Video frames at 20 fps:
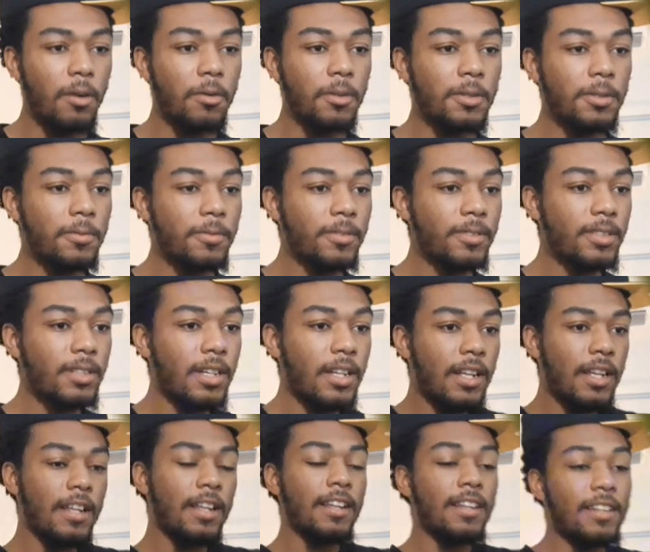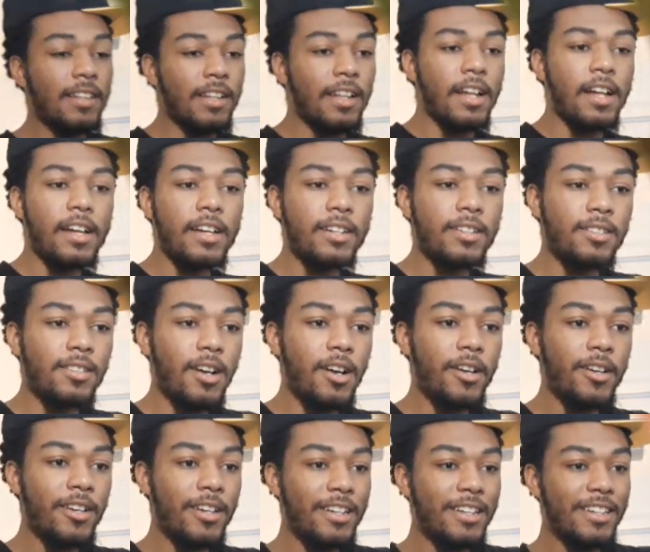what the freak? Hey, oh,
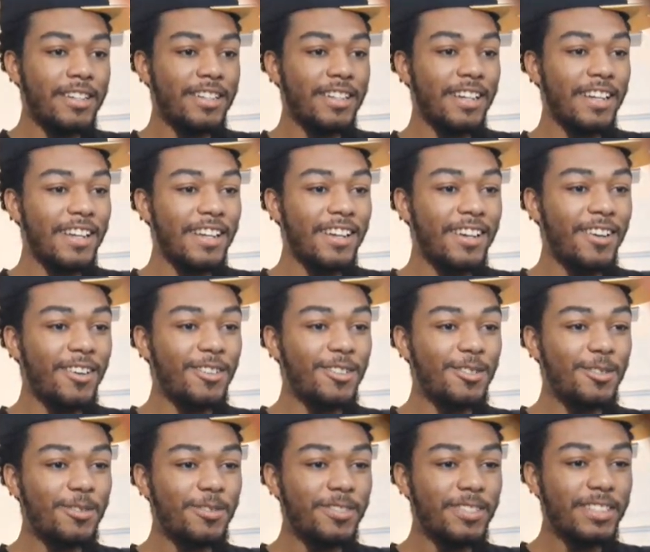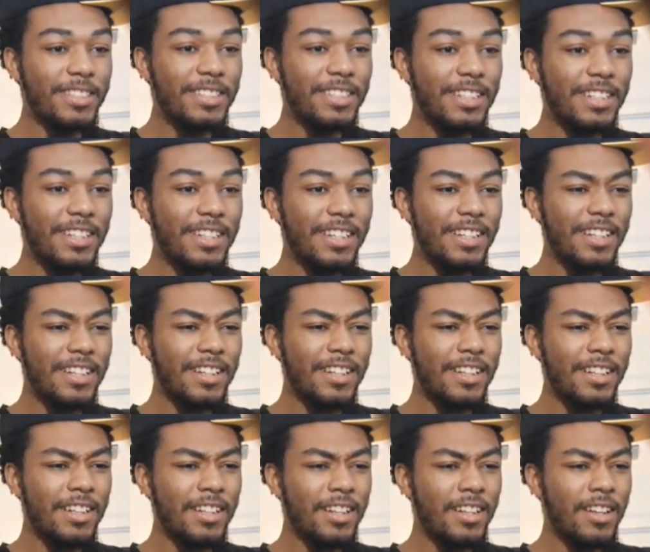hey, hey. What the freak?
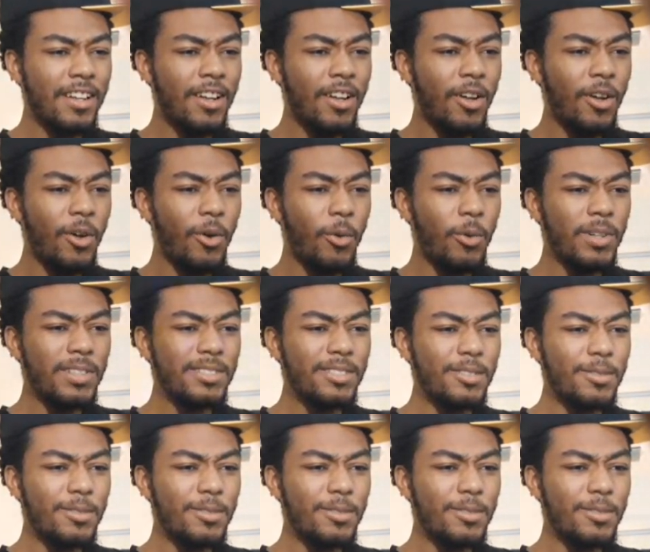What